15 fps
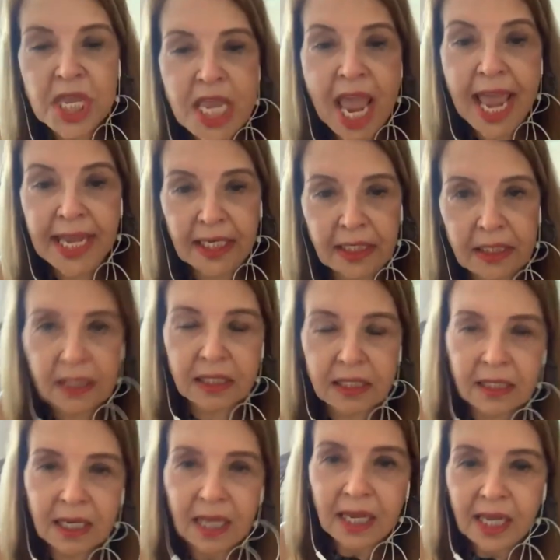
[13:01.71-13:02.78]

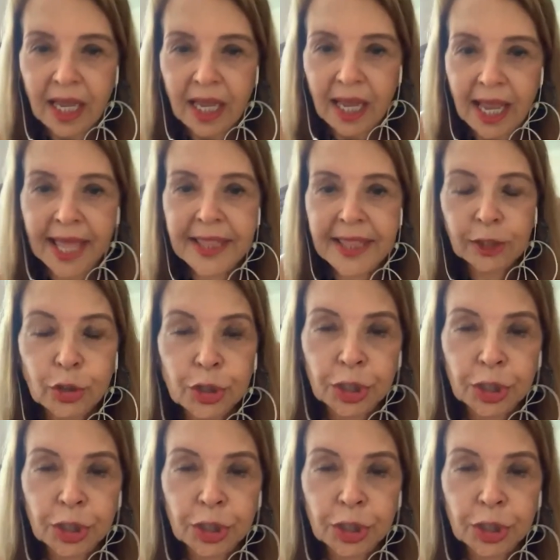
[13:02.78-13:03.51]
Yeats, at the